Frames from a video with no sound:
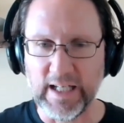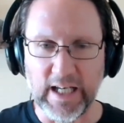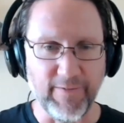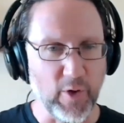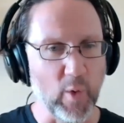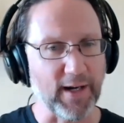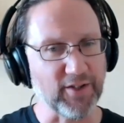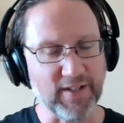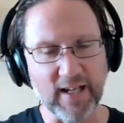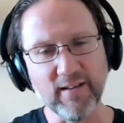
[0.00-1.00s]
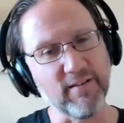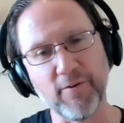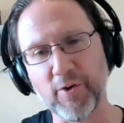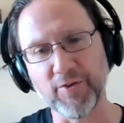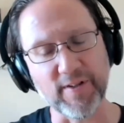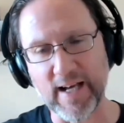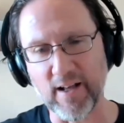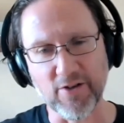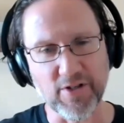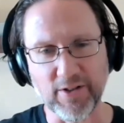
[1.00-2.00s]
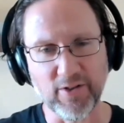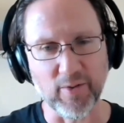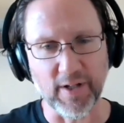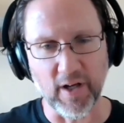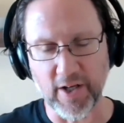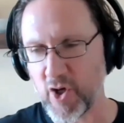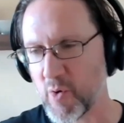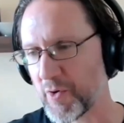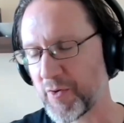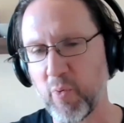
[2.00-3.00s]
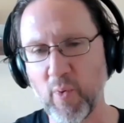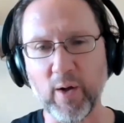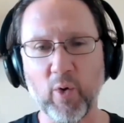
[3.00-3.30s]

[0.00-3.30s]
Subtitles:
If you want to extend the false analogy to a humorous point,